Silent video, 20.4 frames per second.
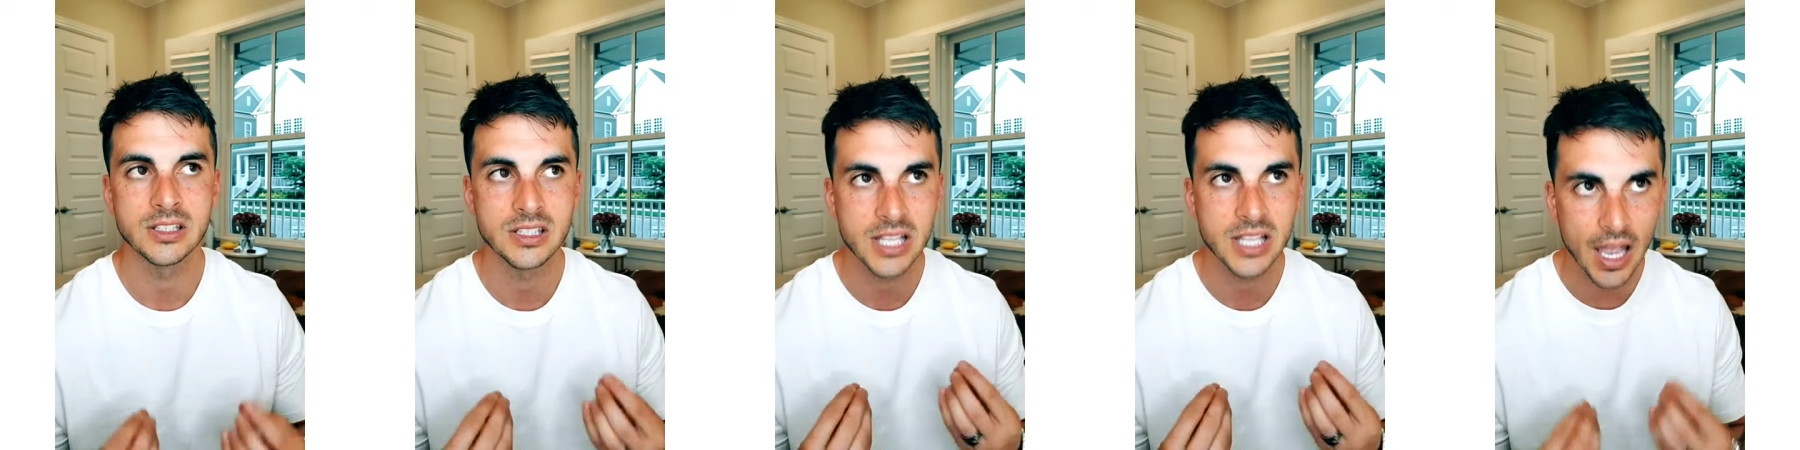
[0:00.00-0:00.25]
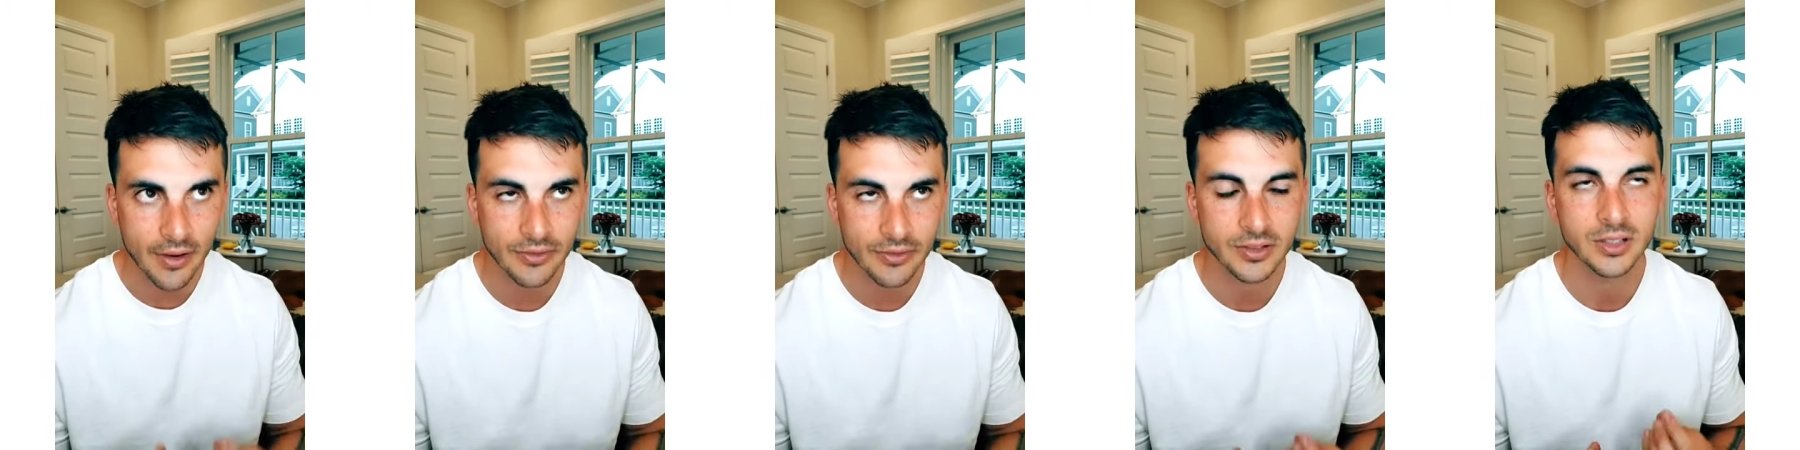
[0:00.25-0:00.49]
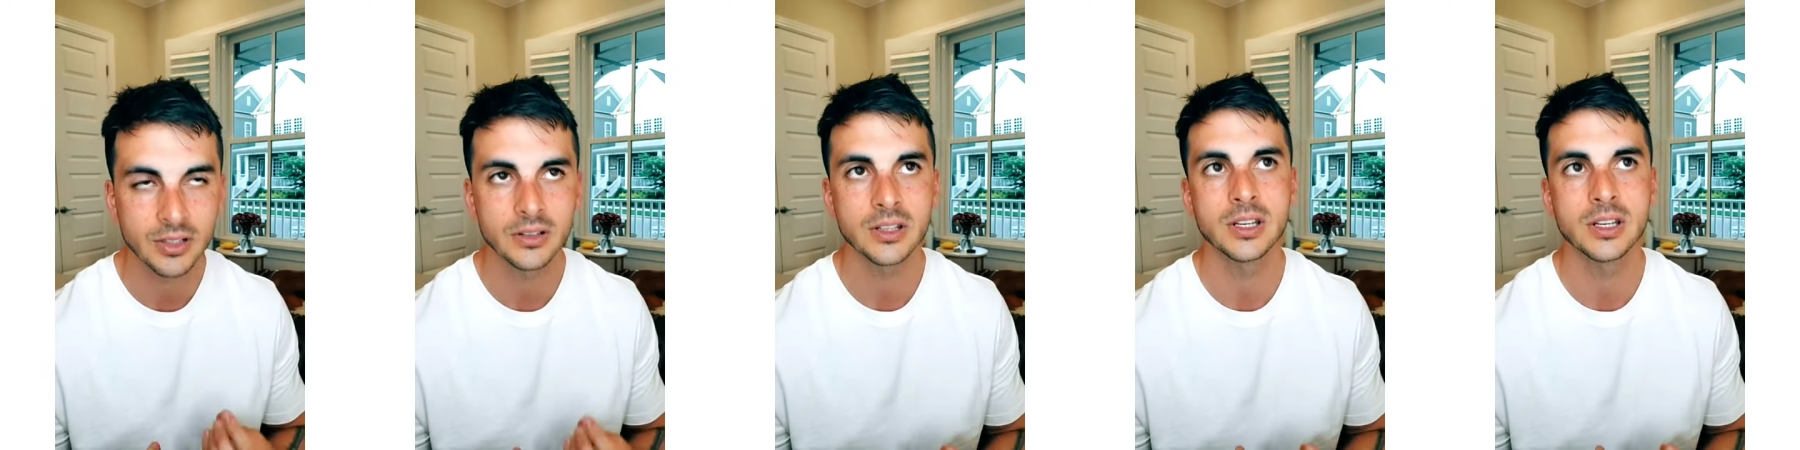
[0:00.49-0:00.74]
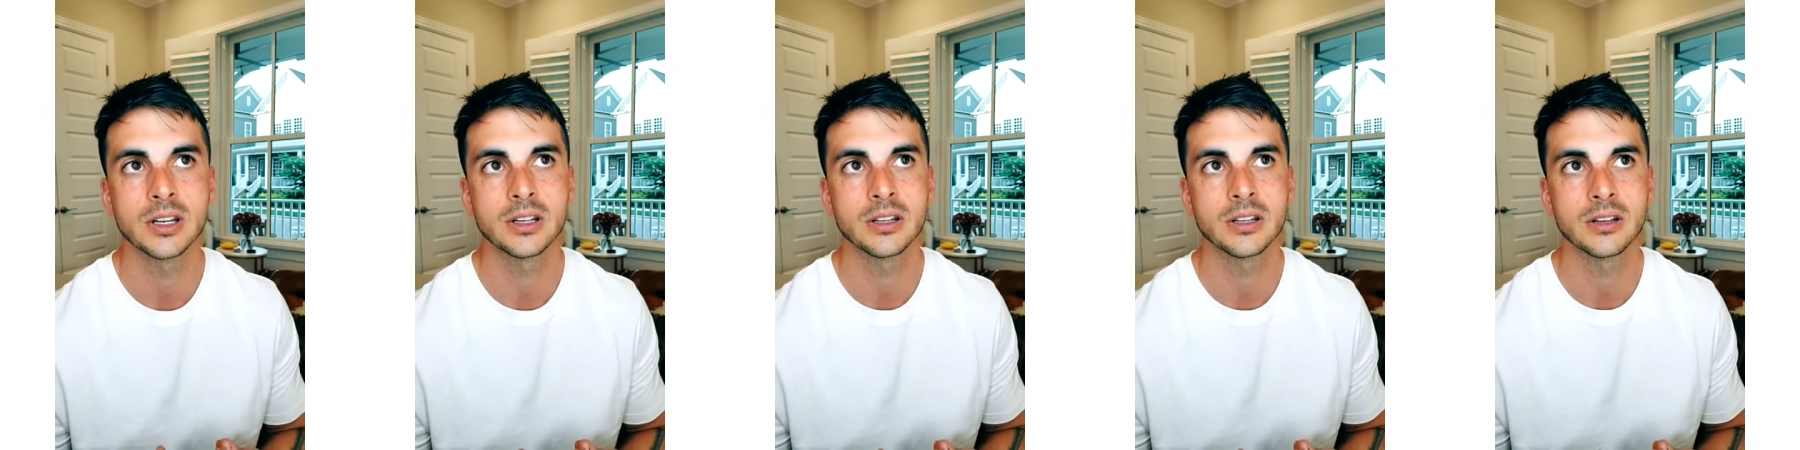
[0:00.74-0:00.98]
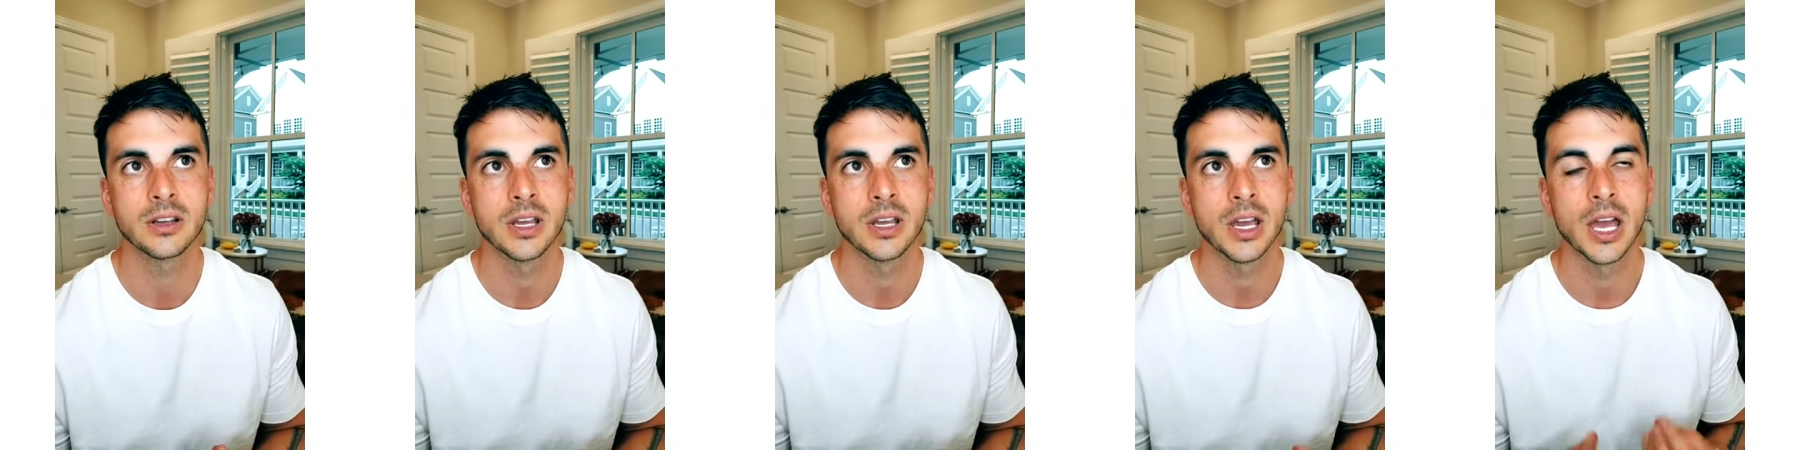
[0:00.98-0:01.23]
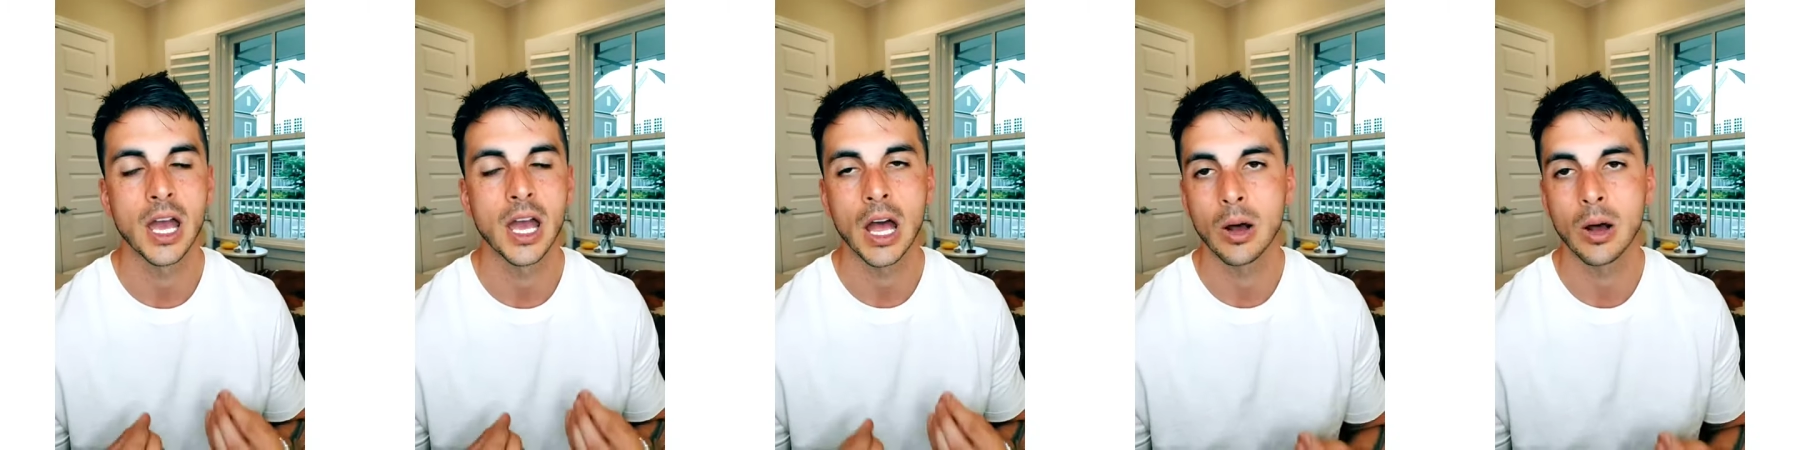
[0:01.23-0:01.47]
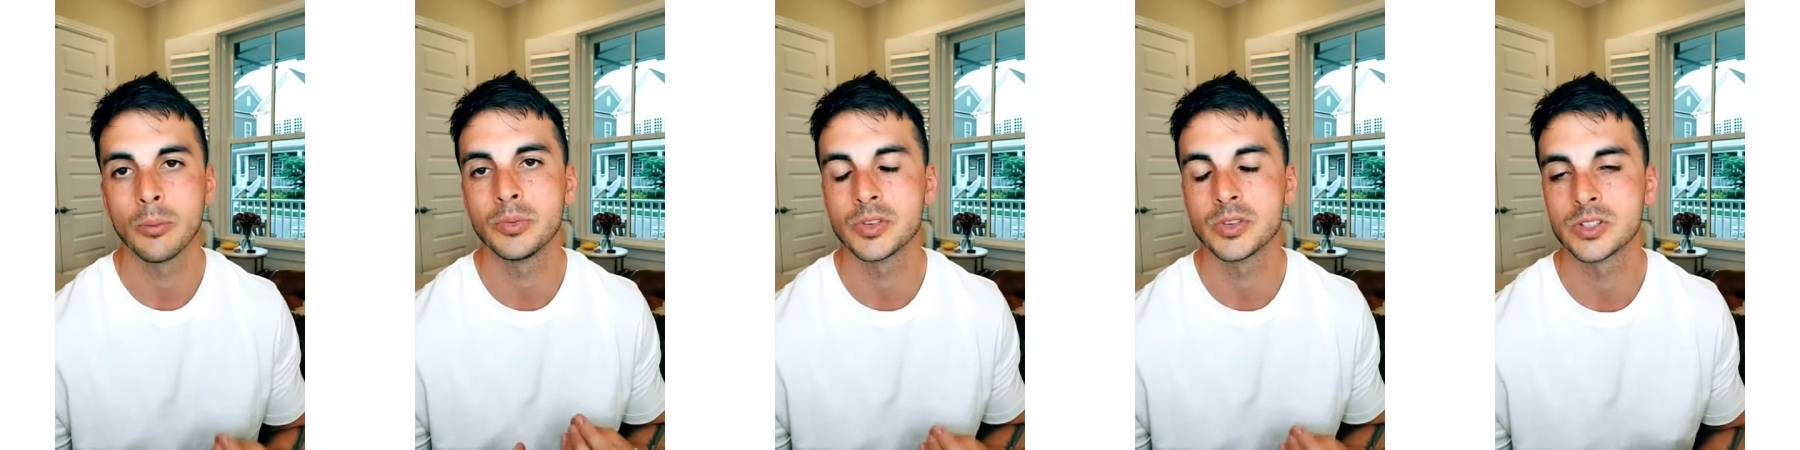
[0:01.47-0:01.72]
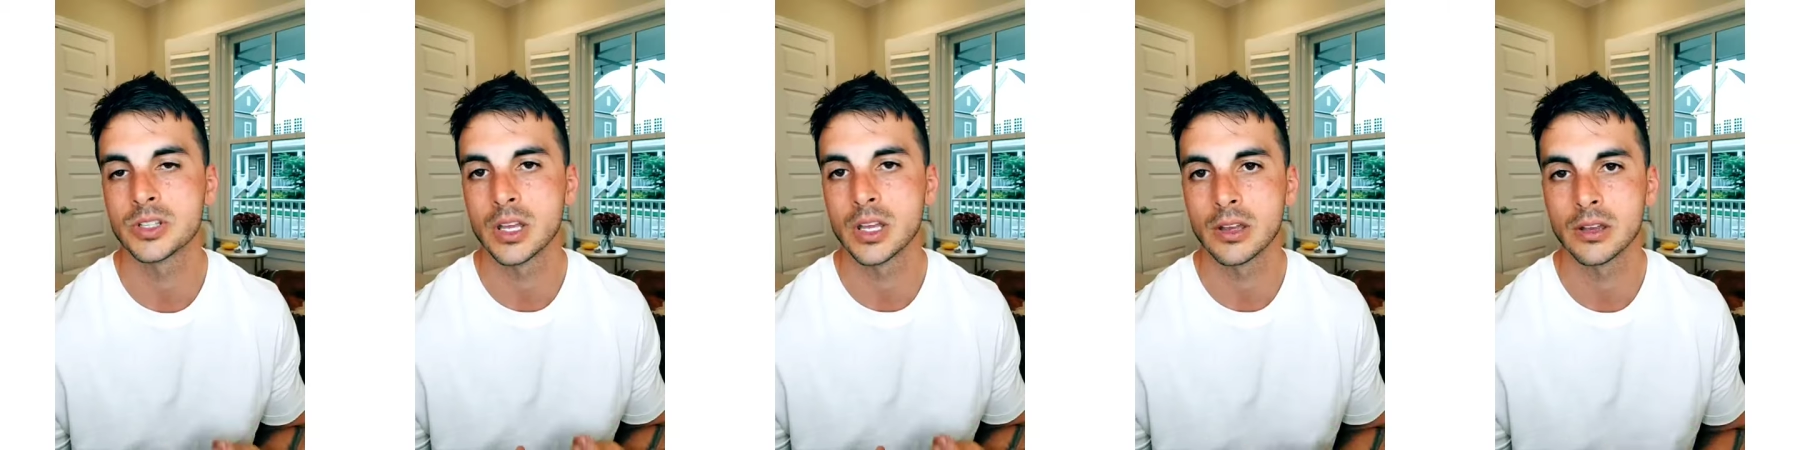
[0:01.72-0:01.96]
definitely gonna help you
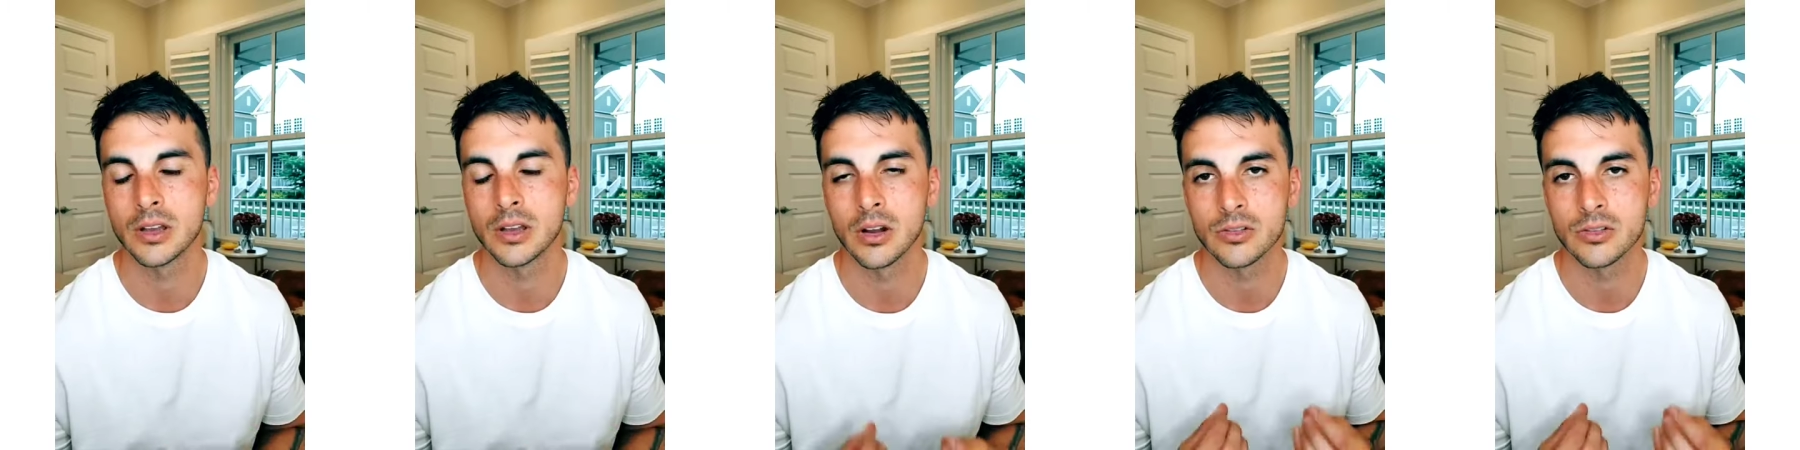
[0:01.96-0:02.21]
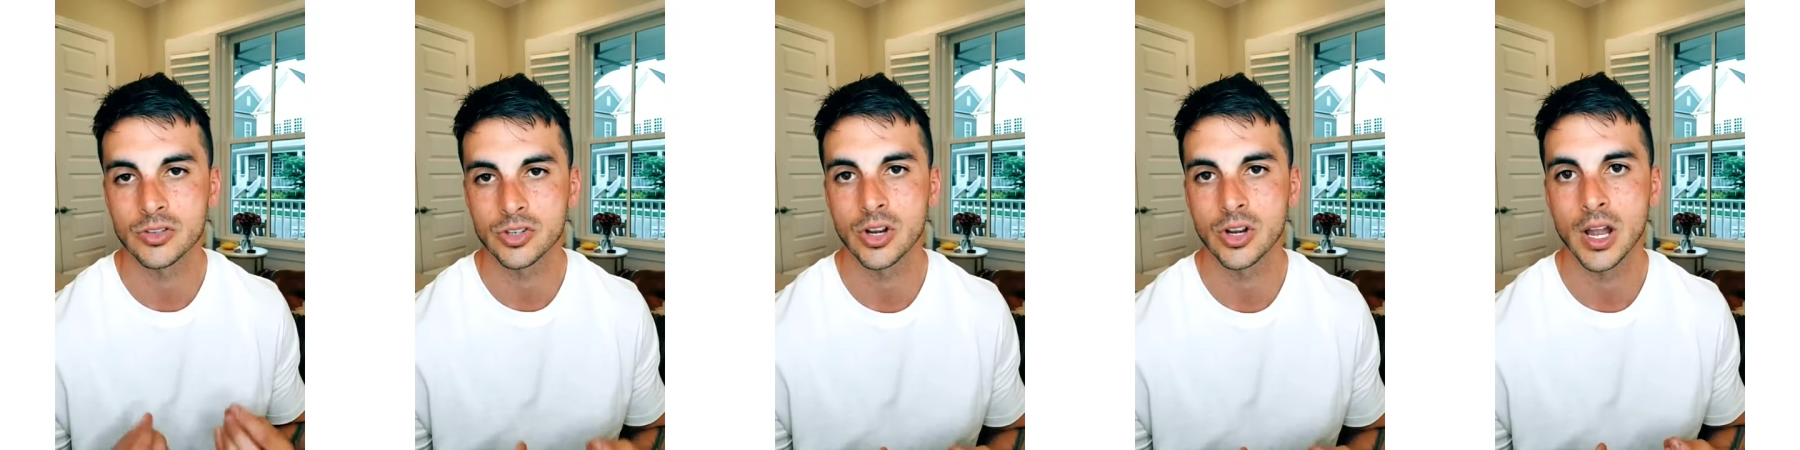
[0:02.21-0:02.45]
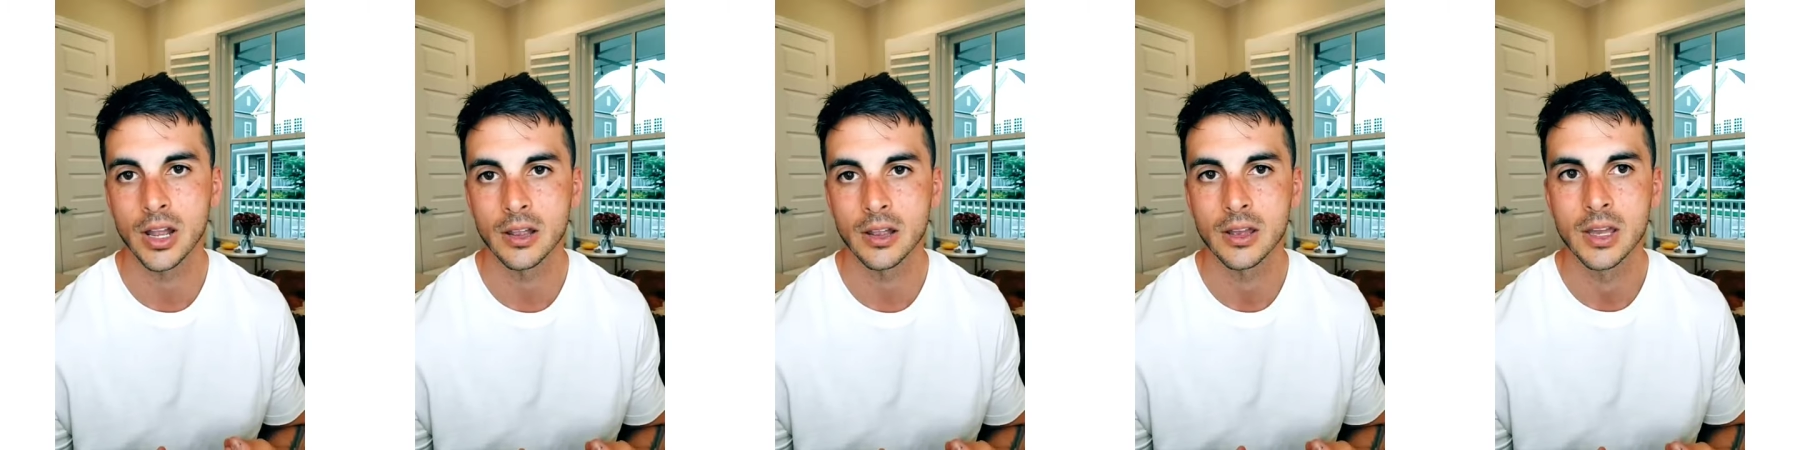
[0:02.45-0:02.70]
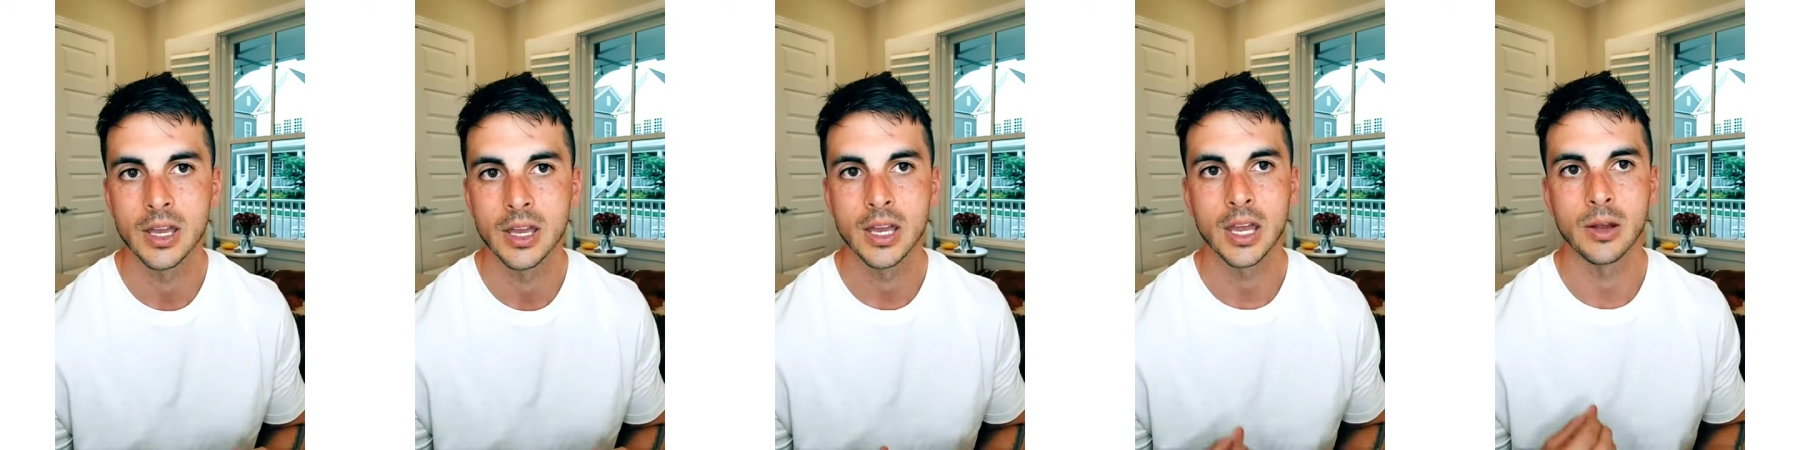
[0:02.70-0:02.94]
stay on track.